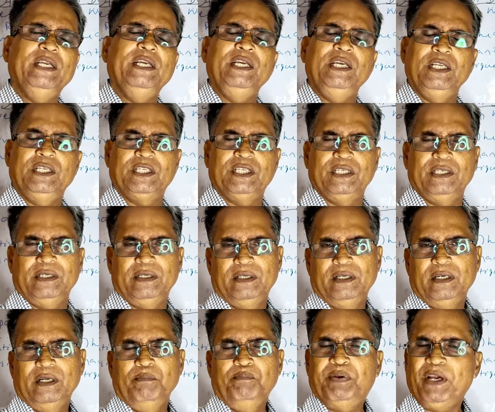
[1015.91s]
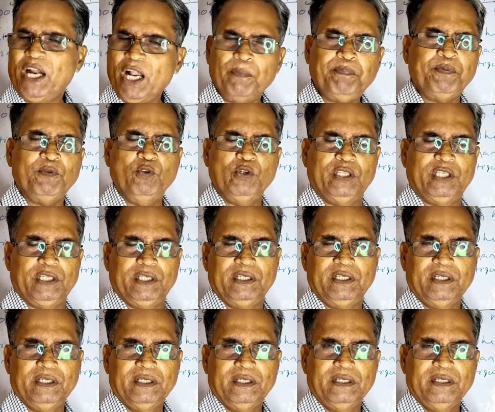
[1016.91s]
he is fed up with
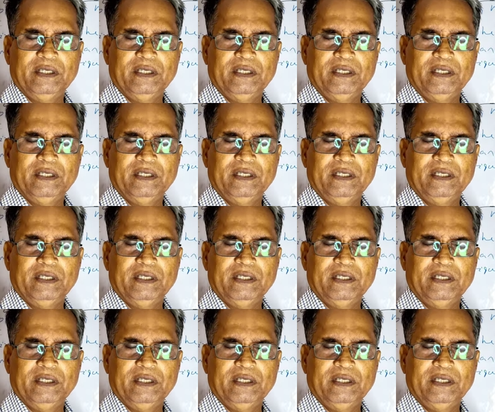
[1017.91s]
the